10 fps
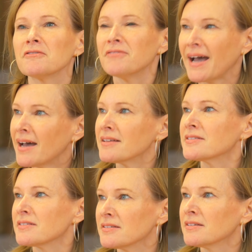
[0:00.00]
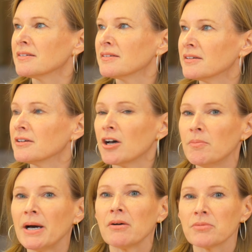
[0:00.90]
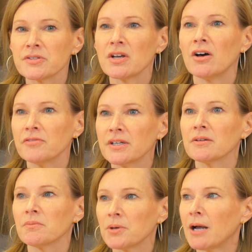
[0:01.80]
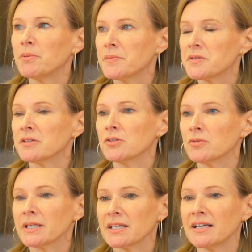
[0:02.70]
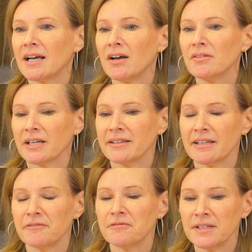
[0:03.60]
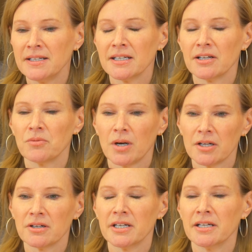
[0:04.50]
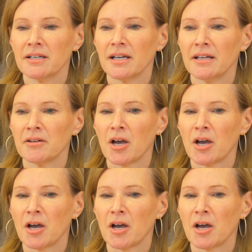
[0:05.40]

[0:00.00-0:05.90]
fast about resolving problems and who we let out, and then feeding and watering and